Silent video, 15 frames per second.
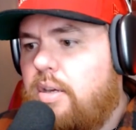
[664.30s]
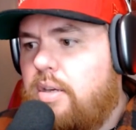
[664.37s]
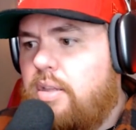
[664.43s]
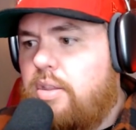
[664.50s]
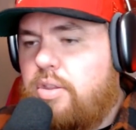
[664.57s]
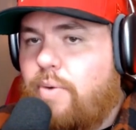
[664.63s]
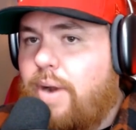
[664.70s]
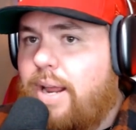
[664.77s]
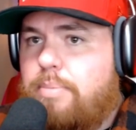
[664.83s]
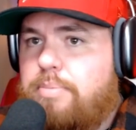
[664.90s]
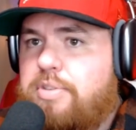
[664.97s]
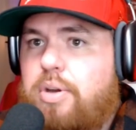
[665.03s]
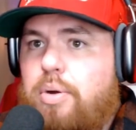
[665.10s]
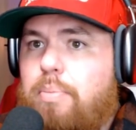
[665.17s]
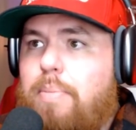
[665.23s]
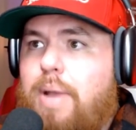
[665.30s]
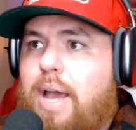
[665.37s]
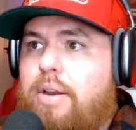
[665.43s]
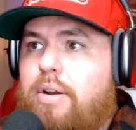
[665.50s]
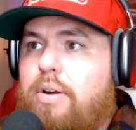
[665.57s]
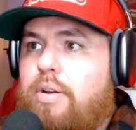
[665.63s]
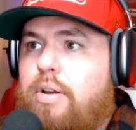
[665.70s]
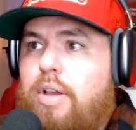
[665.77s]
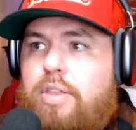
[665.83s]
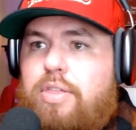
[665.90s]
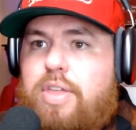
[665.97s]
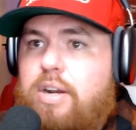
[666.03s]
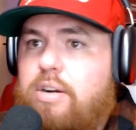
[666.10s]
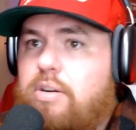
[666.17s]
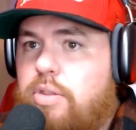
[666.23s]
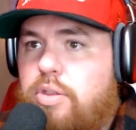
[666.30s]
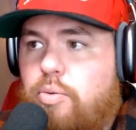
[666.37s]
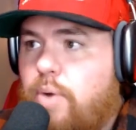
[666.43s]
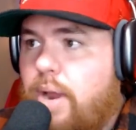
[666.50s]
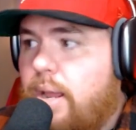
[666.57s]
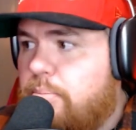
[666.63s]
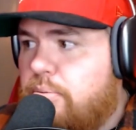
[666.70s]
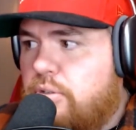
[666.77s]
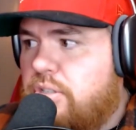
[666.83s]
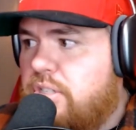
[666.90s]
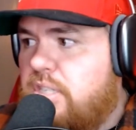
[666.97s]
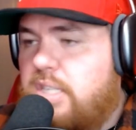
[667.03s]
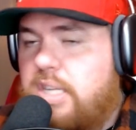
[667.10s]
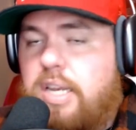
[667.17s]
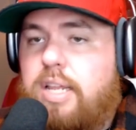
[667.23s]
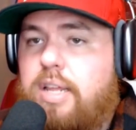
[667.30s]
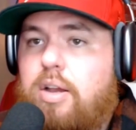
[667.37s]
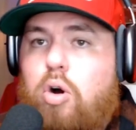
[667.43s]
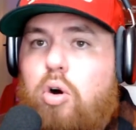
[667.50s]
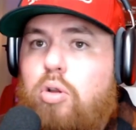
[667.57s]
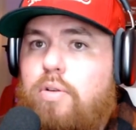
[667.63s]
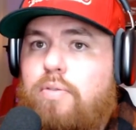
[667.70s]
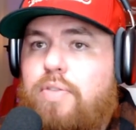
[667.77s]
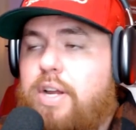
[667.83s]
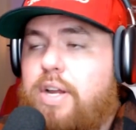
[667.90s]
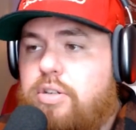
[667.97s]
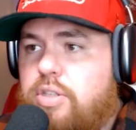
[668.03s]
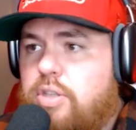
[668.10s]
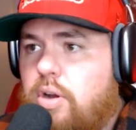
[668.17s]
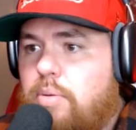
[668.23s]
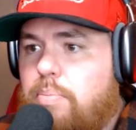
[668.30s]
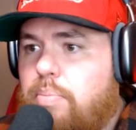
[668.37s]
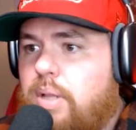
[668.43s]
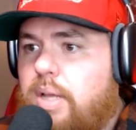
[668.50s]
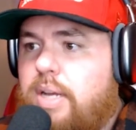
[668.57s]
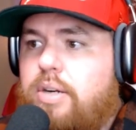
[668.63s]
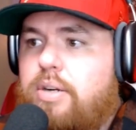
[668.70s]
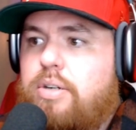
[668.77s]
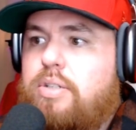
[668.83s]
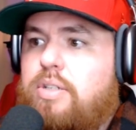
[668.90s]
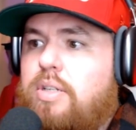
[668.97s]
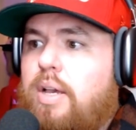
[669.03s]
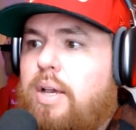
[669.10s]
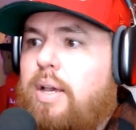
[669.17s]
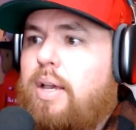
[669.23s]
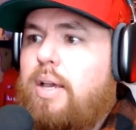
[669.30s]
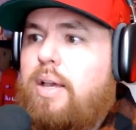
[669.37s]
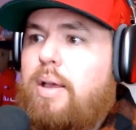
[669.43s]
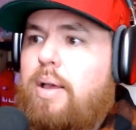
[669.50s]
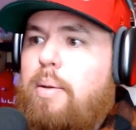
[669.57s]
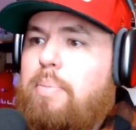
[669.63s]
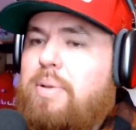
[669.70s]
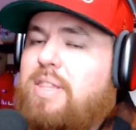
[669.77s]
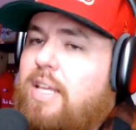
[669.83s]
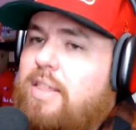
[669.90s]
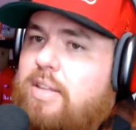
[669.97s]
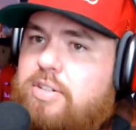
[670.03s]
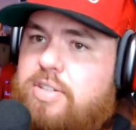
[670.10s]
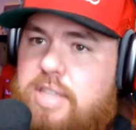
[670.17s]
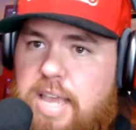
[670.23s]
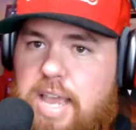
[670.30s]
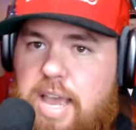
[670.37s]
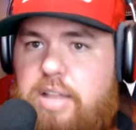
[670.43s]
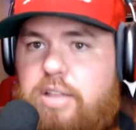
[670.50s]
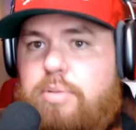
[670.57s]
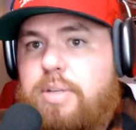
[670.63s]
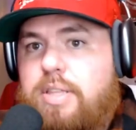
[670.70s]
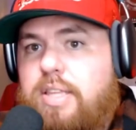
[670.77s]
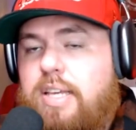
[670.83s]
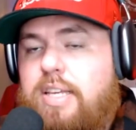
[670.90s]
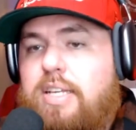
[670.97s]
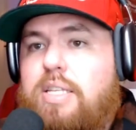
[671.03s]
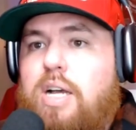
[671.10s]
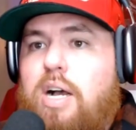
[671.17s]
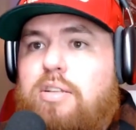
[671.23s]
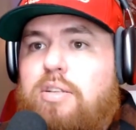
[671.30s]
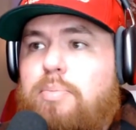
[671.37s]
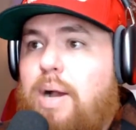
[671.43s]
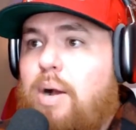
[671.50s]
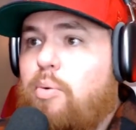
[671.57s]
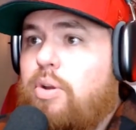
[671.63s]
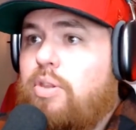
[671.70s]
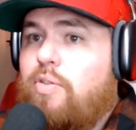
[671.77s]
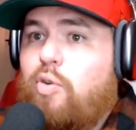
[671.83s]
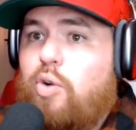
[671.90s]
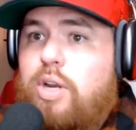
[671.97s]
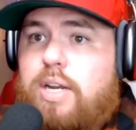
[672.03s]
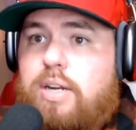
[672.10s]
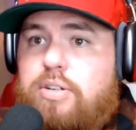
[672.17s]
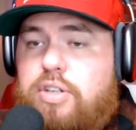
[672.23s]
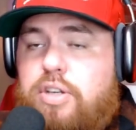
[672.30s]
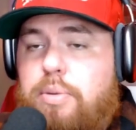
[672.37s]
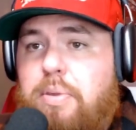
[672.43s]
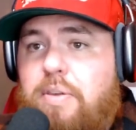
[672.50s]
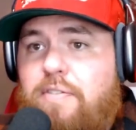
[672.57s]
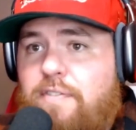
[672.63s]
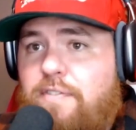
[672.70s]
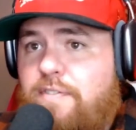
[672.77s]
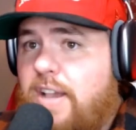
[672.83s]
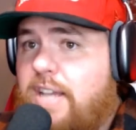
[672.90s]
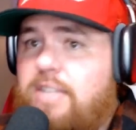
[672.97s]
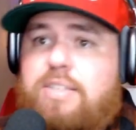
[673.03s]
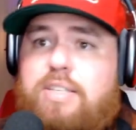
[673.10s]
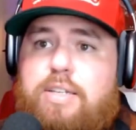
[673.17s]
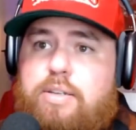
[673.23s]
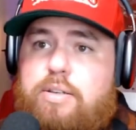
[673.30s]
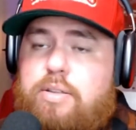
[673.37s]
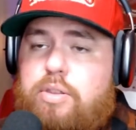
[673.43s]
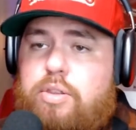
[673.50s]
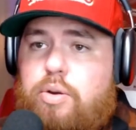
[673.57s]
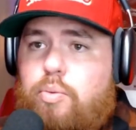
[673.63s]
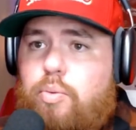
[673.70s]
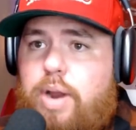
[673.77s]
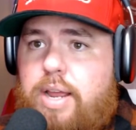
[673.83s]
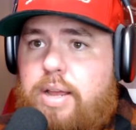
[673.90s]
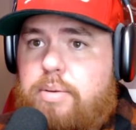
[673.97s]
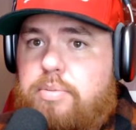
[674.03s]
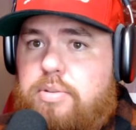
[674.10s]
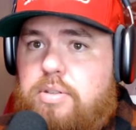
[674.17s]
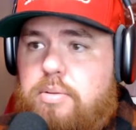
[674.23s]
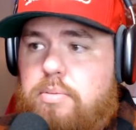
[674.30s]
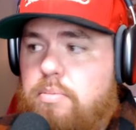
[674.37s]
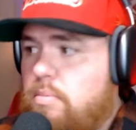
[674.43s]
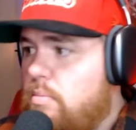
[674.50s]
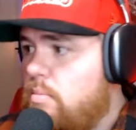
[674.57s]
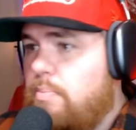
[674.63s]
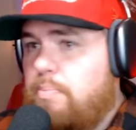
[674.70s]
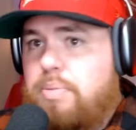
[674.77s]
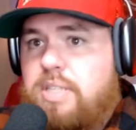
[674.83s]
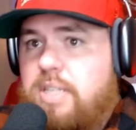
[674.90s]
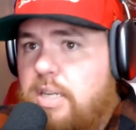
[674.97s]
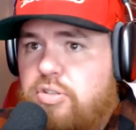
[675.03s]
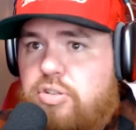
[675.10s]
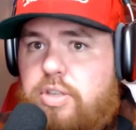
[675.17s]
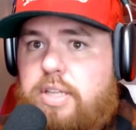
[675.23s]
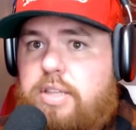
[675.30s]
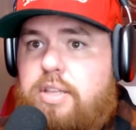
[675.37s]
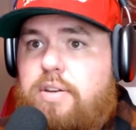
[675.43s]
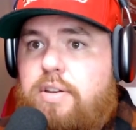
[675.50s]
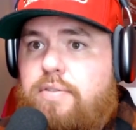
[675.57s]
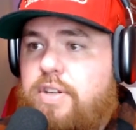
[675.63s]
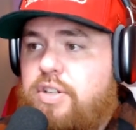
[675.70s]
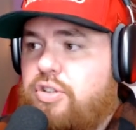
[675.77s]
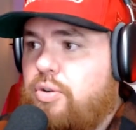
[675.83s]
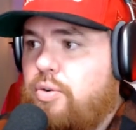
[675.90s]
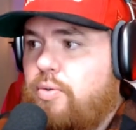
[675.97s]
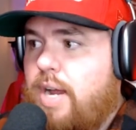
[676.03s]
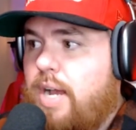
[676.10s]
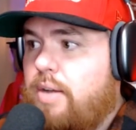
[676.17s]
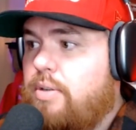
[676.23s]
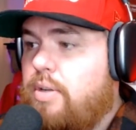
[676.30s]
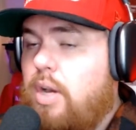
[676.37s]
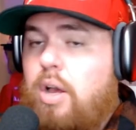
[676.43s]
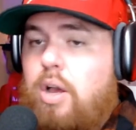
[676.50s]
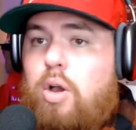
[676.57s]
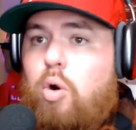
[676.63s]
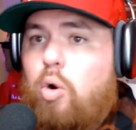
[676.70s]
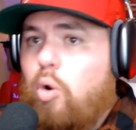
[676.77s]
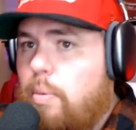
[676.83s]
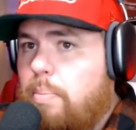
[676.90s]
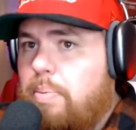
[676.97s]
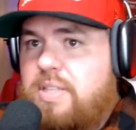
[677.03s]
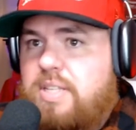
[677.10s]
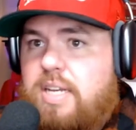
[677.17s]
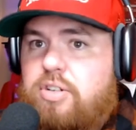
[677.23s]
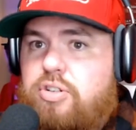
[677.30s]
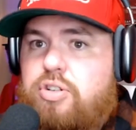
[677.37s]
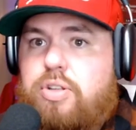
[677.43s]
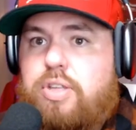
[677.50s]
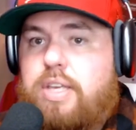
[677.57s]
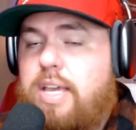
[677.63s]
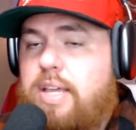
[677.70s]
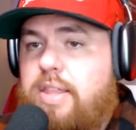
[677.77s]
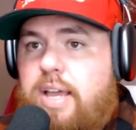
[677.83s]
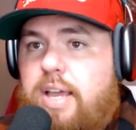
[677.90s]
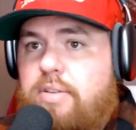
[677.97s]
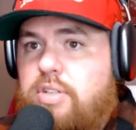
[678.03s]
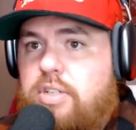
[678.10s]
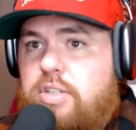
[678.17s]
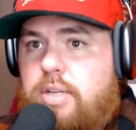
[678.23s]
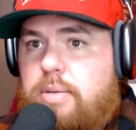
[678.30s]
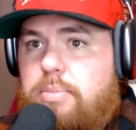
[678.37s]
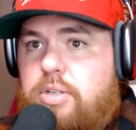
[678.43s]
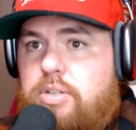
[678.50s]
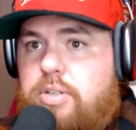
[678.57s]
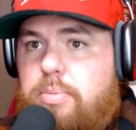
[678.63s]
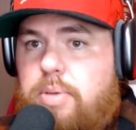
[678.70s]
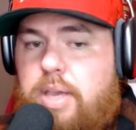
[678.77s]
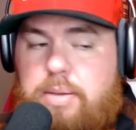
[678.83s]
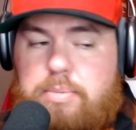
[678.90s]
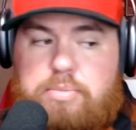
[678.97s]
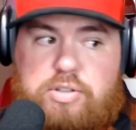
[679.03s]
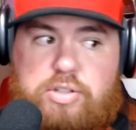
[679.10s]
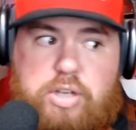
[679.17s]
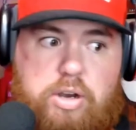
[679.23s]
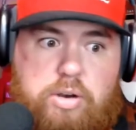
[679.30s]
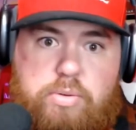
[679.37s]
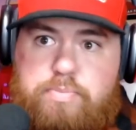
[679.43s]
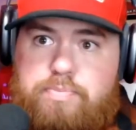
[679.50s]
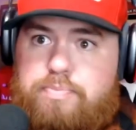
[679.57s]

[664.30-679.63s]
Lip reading: the Rams don't matter. The Rams are sitting all of their star players. But then there's the element that he talks about where the 49ers could be facing the Rams potentially in the divisional round or potentially in the NFC Championship game. So